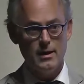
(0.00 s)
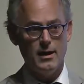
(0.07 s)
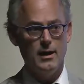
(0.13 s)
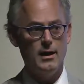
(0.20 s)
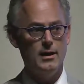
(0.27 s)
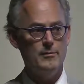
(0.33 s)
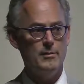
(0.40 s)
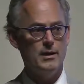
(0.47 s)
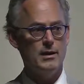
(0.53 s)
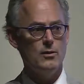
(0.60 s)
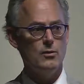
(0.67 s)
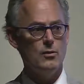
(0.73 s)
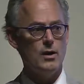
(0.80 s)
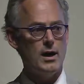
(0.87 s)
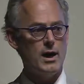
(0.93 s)
Um,
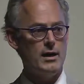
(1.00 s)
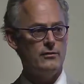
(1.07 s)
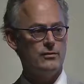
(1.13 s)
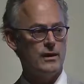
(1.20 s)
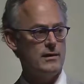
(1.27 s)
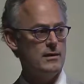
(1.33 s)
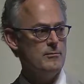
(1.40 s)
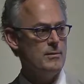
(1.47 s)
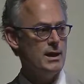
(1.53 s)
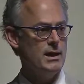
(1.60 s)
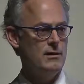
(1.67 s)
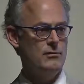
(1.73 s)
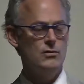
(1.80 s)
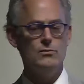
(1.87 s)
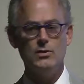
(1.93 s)
as I think
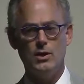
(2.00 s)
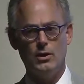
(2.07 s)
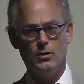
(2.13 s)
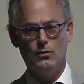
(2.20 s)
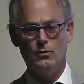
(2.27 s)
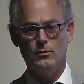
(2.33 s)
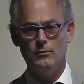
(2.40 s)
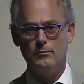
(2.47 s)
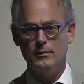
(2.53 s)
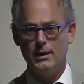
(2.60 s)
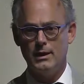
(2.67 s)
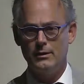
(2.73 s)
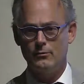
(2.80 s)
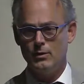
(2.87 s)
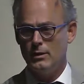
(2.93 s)
many of you know,
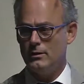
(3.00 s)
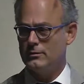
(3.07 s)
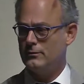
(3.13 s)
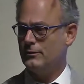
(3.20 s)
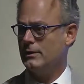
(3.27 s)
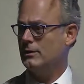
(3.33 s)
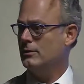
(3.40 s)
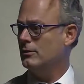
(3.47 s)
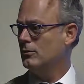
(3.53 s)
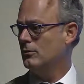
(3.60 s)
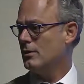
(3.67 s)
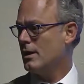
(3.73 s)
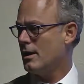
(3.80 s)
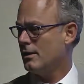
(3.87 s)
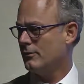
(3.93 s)
my relatively new
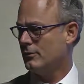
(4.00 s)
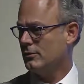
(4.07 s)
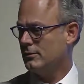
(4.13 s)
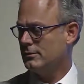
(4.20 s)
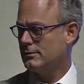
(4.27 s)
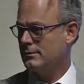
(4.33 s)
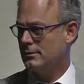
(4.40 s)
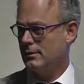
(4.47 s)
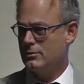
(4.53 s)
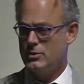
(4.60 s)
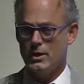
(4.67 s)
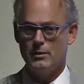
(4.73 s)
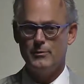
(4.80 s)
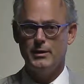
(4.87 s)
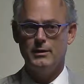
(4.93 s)
novel, The
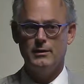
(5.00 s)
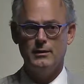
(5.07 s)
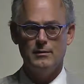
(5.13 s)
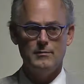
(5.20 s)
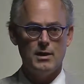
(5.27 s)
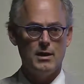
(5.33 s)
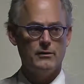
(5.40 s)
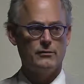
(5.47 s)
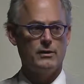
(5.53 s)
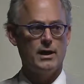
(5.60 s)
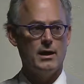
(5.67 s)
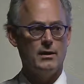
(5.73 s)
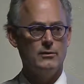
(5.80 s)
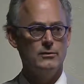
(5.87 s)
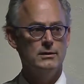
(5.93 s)
Gentleman in
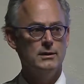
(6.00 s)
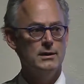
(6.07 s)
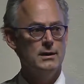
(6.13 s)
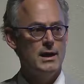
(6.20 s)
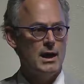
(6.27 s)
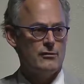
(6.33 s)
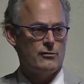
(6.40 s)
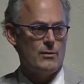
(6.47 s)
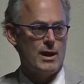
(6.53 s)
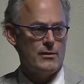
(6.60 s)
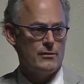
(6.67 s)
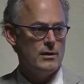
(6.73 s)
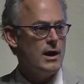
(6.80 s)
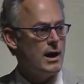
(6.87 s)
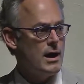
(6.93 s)
Moscow, has a
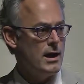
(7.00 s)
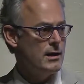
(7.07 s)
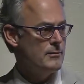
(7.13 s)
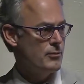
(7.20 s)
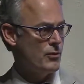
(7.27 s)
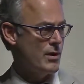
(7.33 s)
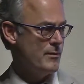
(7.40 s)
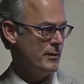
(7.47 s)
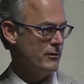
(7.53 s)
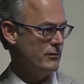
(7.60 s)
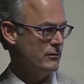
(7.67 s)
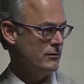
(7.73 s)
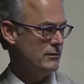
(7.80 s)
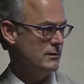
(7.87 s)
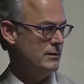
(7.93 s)
rather odd
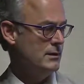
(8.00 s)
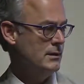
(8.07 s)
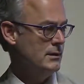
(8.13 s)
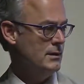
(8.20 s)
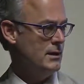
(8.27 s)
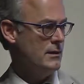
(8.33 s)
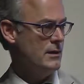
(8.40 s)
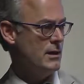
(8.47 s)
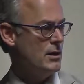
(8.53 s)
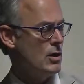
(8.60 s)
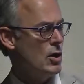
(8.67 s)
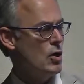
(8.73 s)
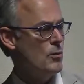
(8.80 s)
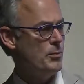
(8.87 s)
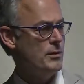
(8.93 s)
premise in that it
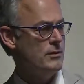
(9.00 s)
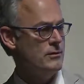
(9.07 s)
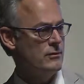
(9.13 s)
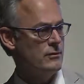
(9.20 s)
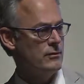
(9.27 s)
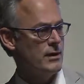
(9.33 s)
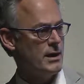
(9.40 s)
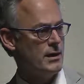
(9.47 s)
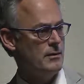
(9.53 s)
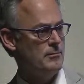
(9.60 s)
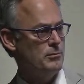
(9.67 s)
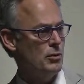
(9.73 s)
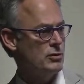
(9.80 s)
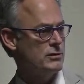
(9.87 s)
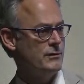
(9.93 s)
opens at a
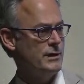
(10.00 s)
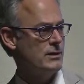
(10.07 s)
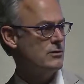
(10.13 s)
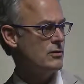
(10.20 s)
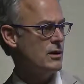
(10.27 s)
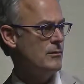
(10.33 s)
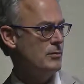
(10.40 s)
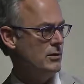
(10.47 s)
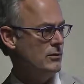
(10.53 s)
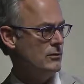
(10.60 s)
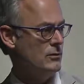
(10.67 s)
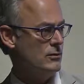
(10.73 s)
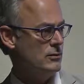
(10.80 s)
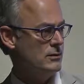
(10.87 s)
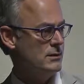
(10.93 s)
Bolshevik
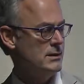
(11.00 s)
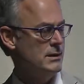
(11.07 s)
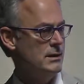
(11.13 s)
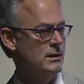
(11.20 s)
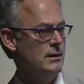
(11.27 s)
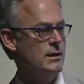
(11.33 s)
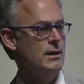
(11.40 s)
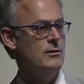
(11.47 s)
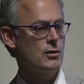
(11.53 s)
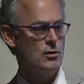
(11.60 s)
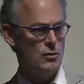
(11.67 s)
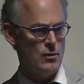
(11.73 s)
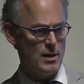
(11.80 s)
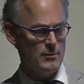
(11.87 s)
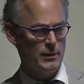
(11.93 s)
tribunal in the
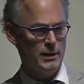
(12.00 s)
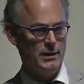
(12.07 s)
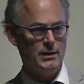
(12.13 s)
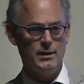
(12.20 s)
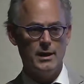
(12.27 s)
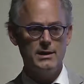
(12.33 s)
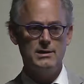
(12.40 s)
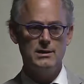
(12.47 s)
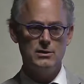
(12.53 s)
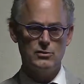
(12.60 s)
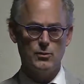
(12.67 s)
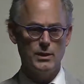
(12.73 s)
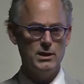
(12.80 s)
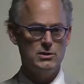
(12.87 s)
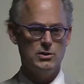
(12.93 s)
Kremlin in
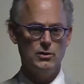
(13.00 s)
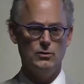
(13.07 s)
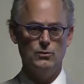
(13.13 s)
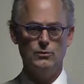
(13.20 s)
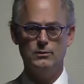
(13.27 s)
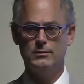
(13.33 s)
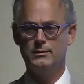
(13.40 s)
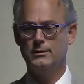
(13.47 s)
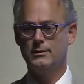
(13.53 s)
1922,